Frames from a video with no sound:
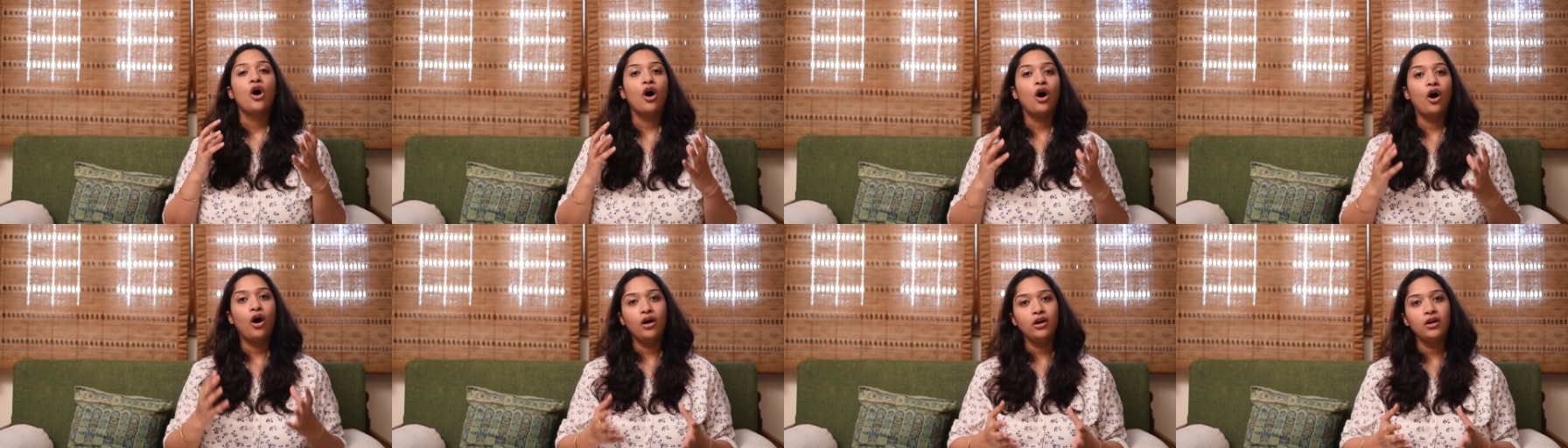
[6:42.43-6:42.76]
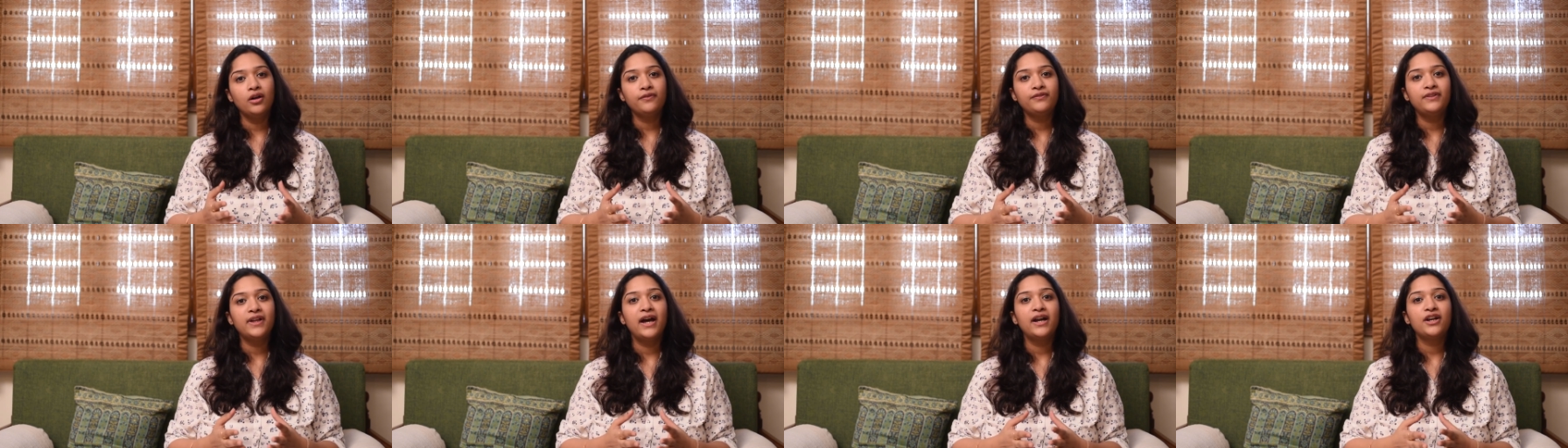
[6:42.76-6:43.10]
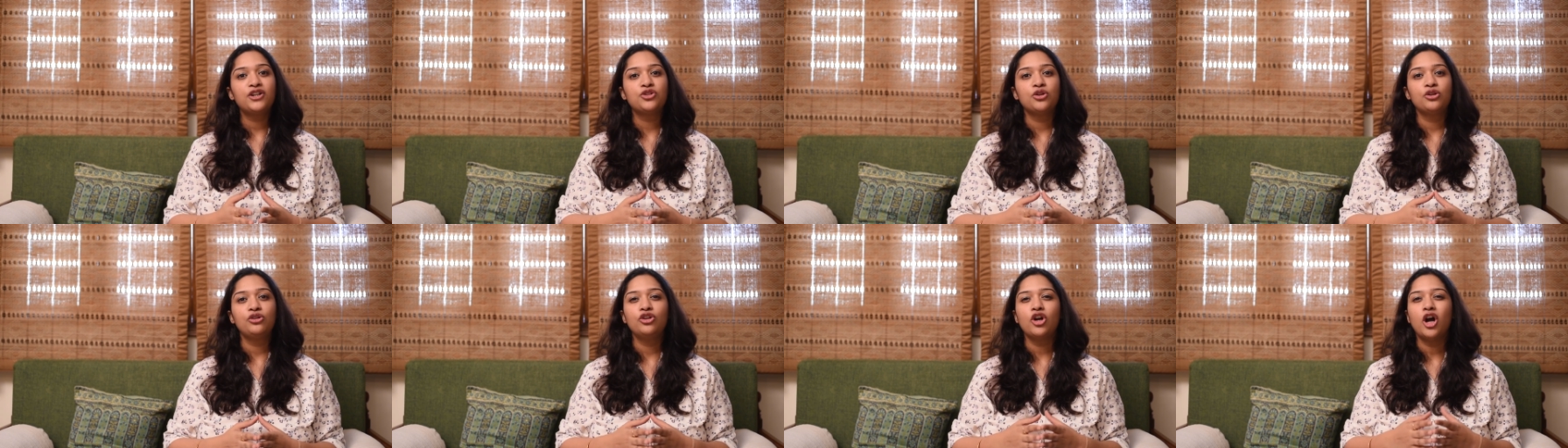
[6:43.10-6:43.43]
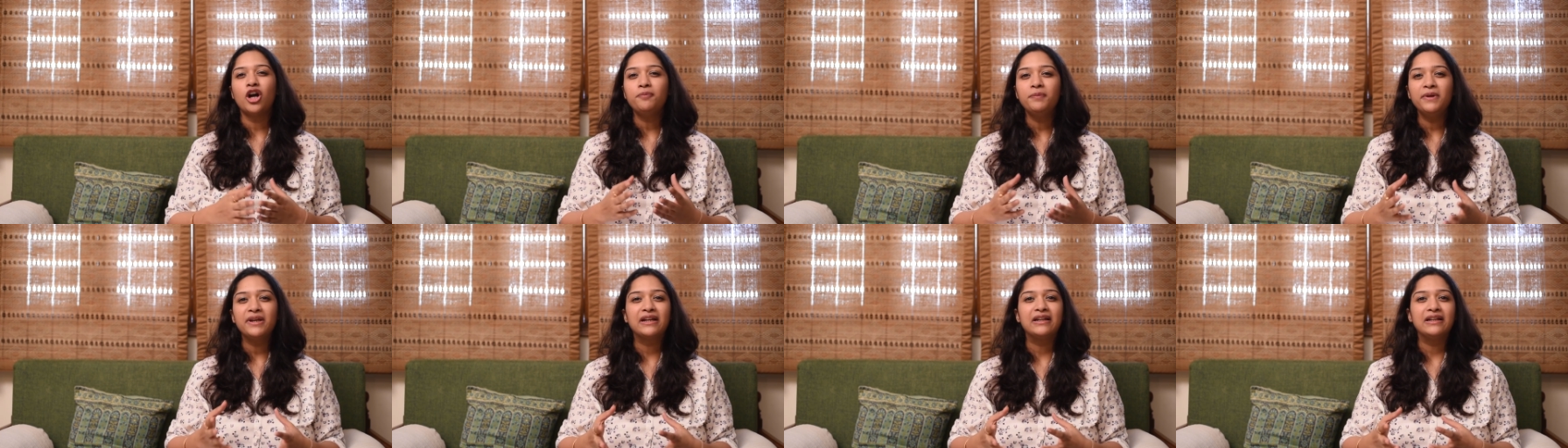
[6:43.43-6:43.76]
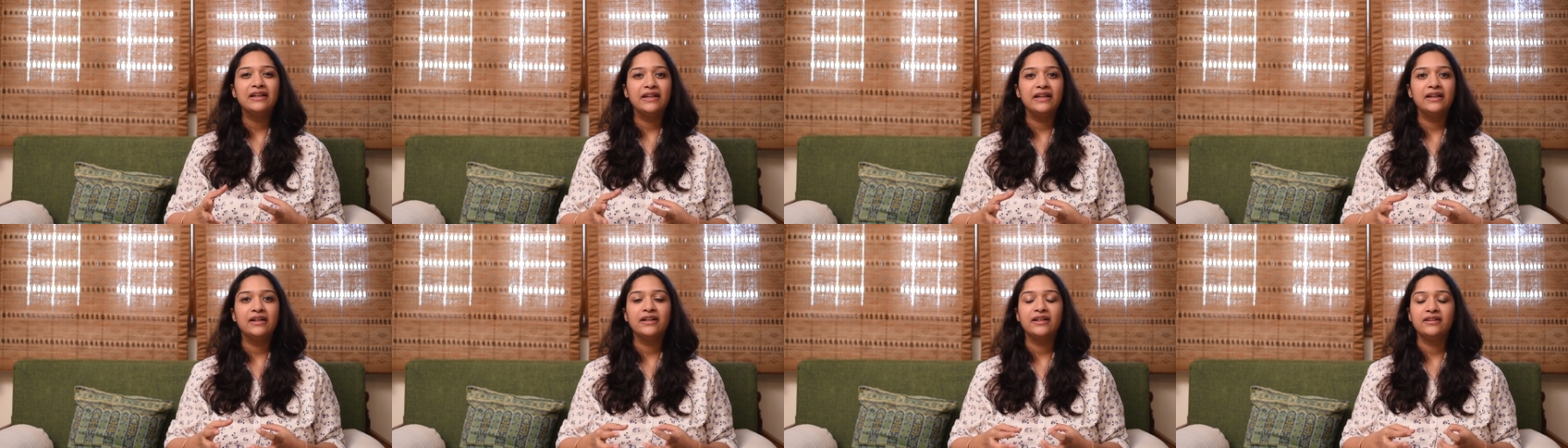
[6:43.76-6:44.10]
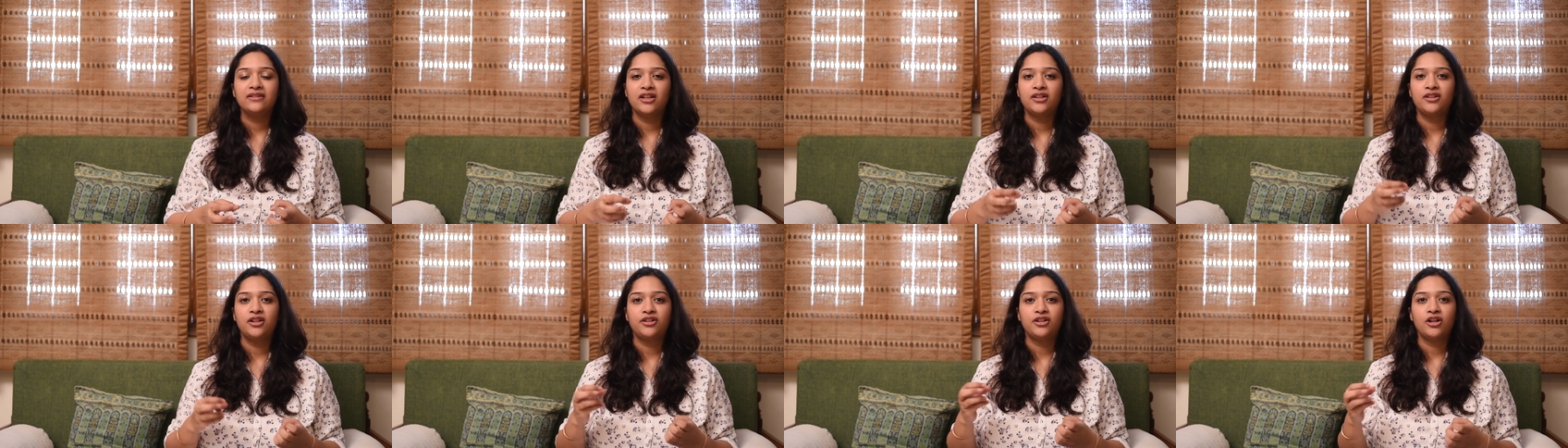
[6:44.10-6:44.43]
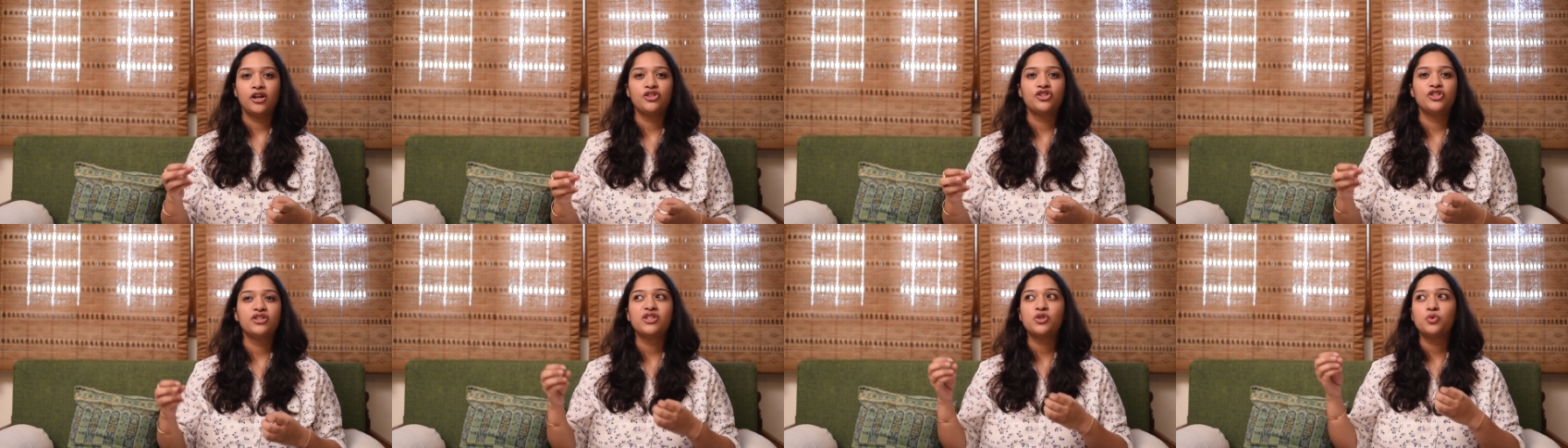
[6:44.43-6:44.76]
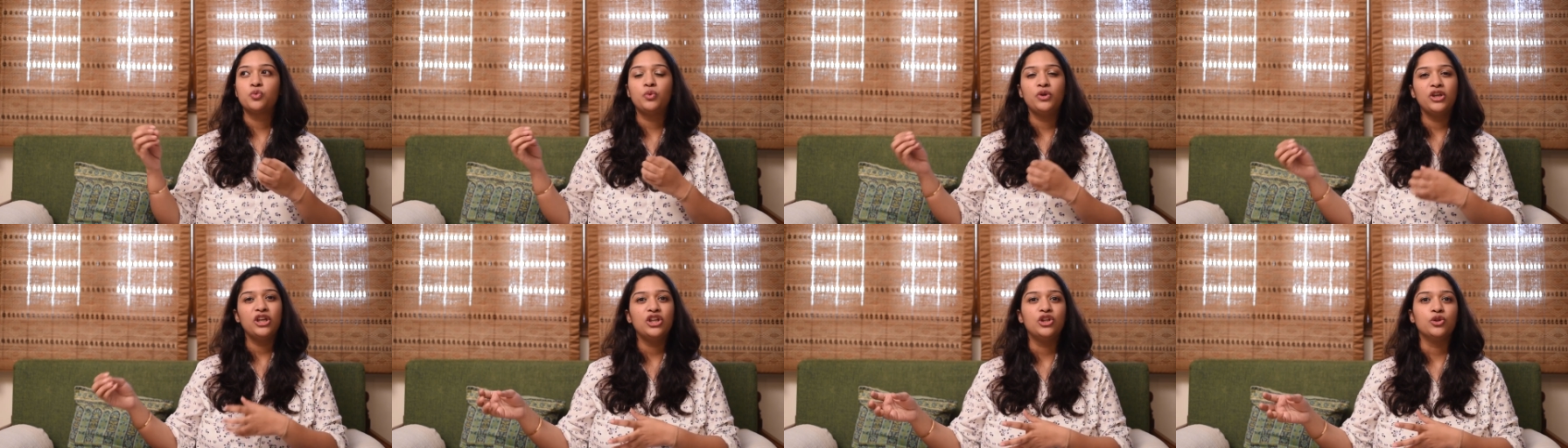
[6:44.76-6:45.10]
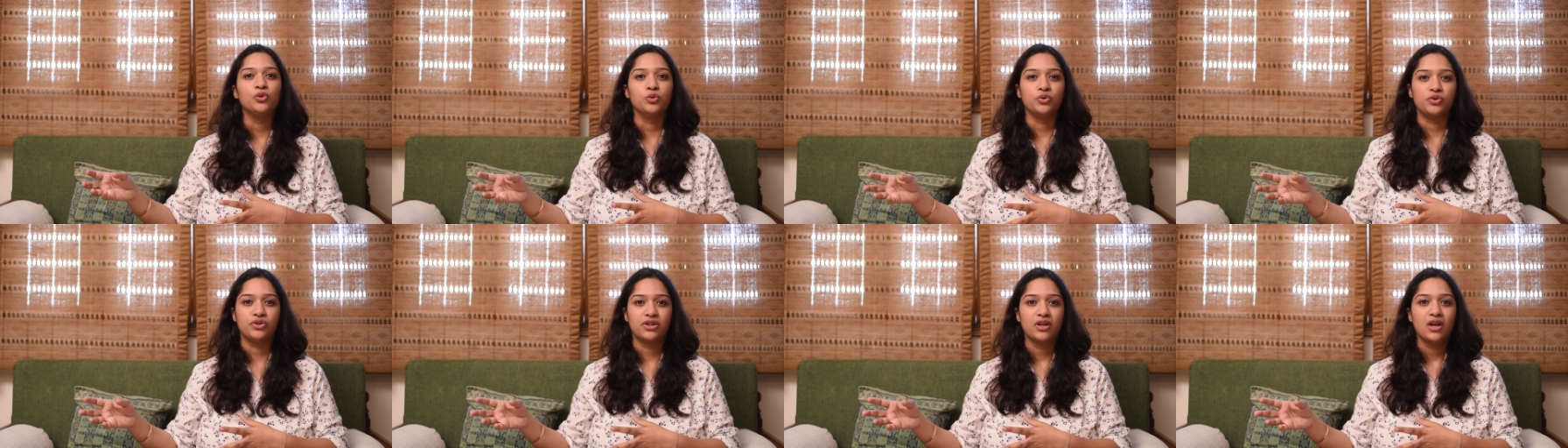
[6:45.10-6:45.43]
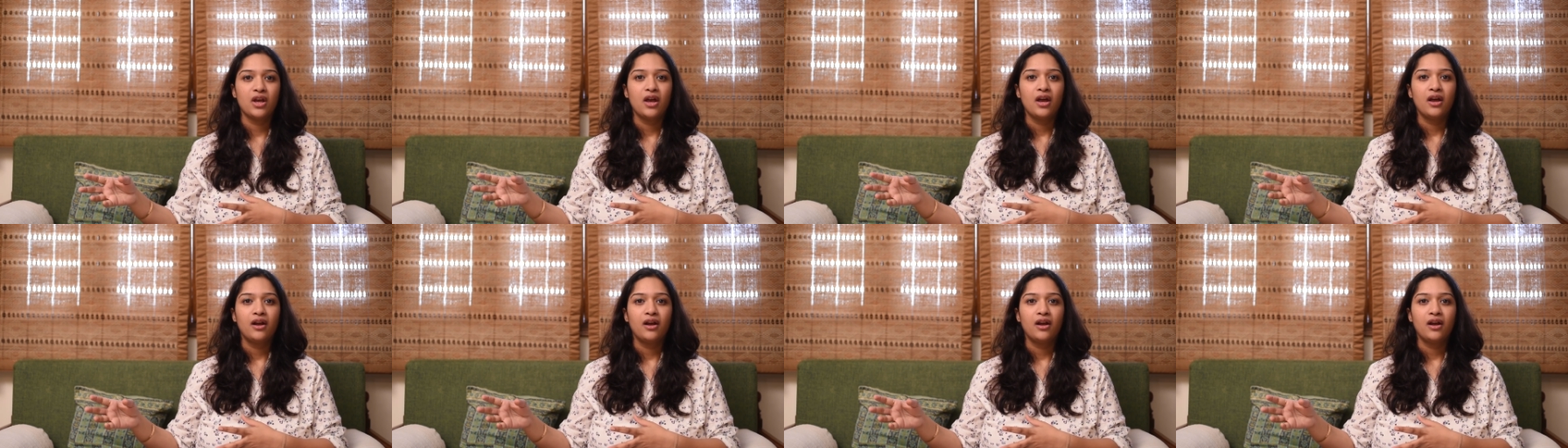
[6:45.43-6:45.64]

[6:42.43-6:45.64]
All of that should not be cleaned in the detergents we use,